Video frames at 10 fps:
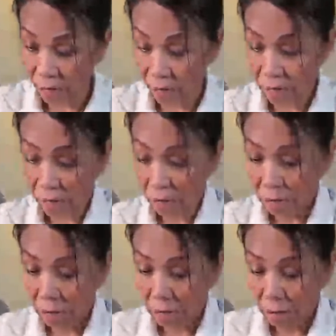and
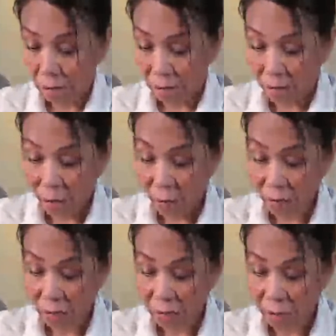that
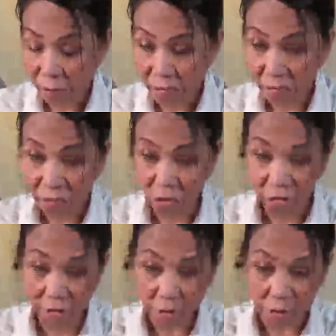was a little messy over here.